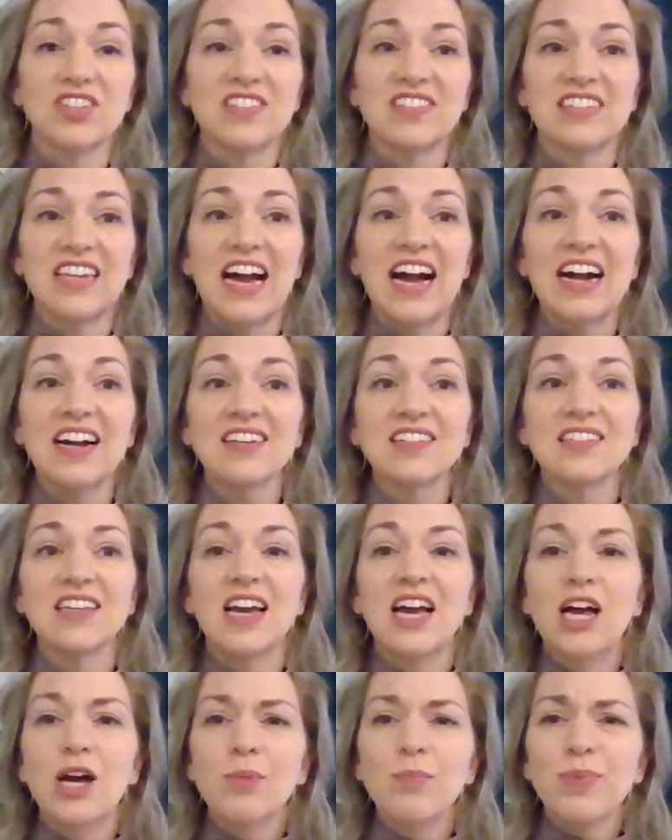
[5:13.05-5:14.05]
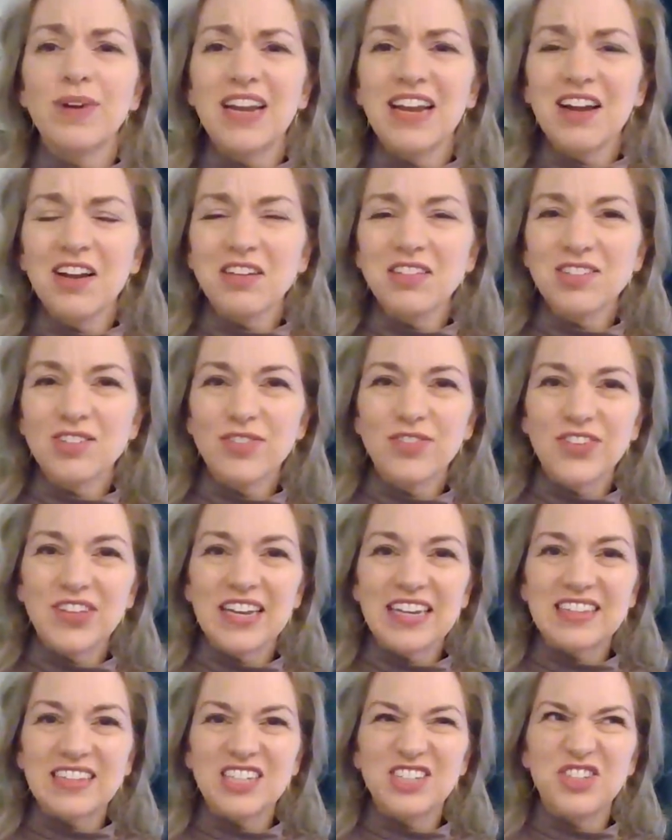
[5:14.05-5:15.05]
stacked, but I also feel
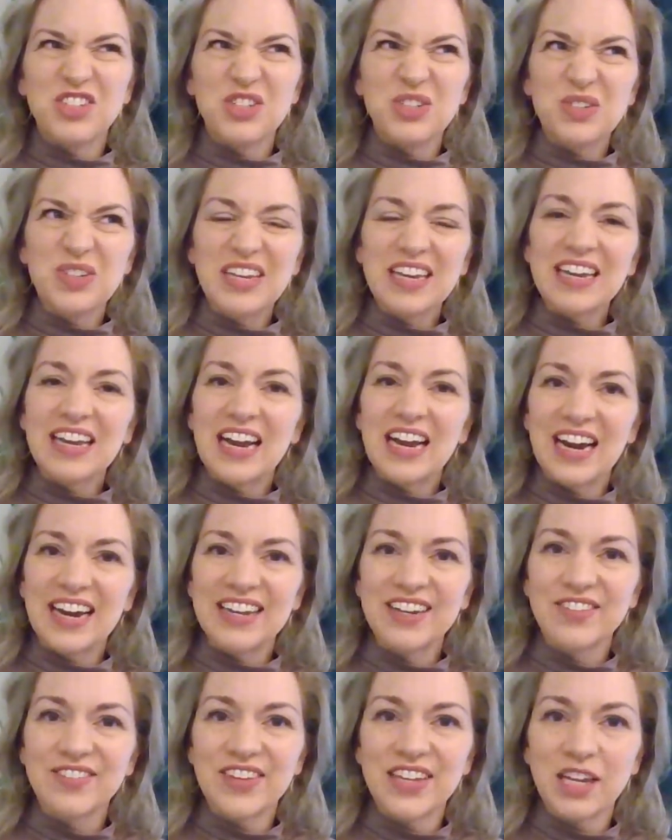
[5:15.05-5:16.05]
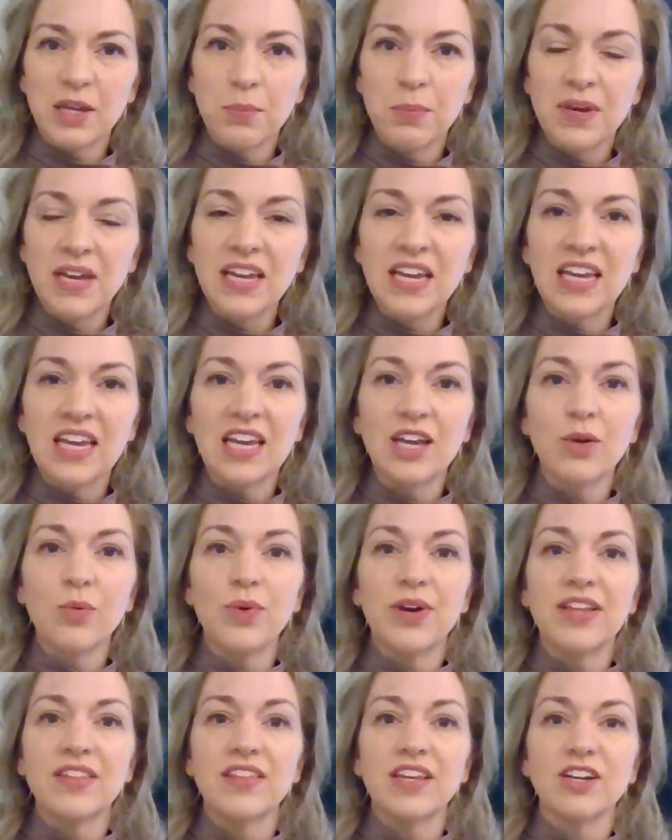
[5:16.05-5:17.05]
like they do get kind of itty bitty
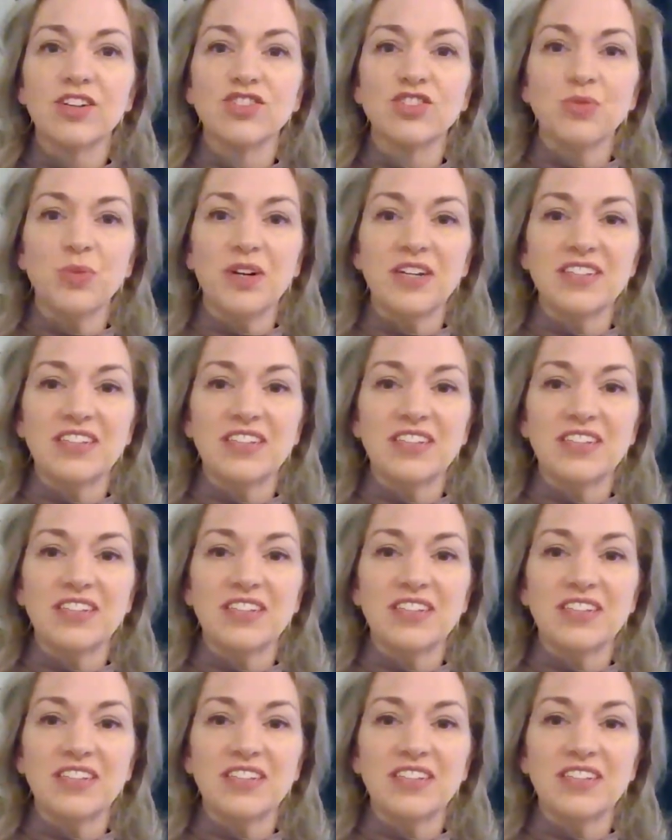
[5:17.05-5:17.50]
when they are shrunk